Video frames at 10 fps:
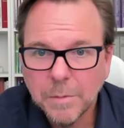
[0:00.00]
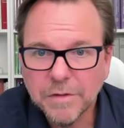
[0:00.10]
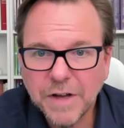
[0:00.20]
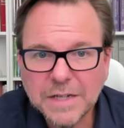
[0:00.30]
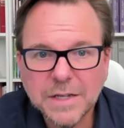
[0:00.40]

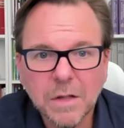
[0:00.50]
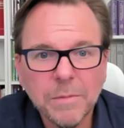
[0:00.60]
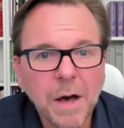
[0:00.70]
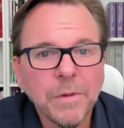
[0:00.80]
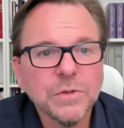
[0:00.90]
But if I tell
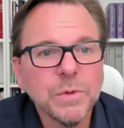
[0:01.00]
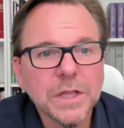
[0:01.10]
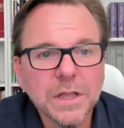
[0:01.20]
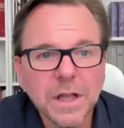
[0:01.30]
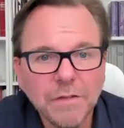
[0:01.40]
them how much
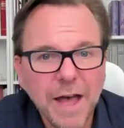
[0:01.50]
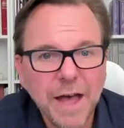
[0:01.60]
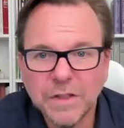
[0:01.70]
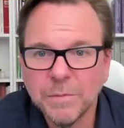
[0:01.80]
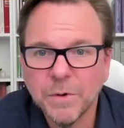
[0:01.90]
we love
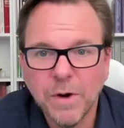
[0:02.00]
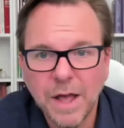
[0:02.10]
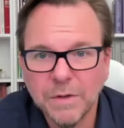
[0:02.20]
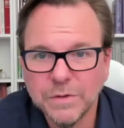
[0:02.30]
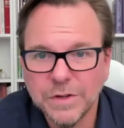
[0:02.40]
having them
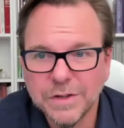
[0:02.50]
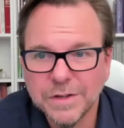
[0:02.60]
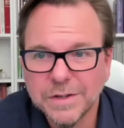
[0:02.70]
around,